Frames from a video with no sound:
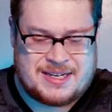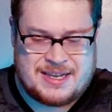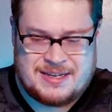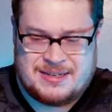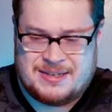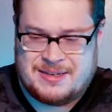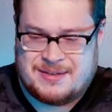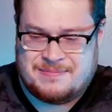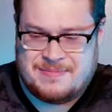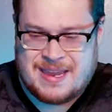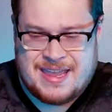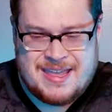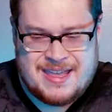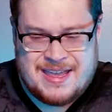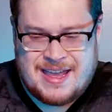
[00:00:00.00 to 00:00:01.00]

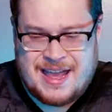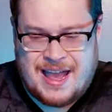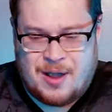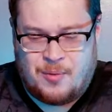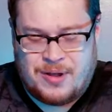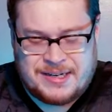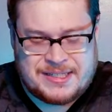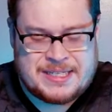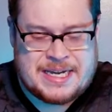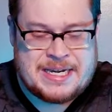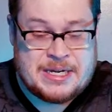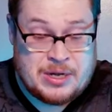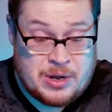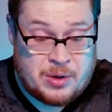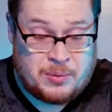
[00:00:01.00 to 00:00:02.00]
I want to say
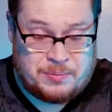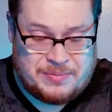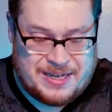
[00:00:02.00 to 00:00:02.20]
no.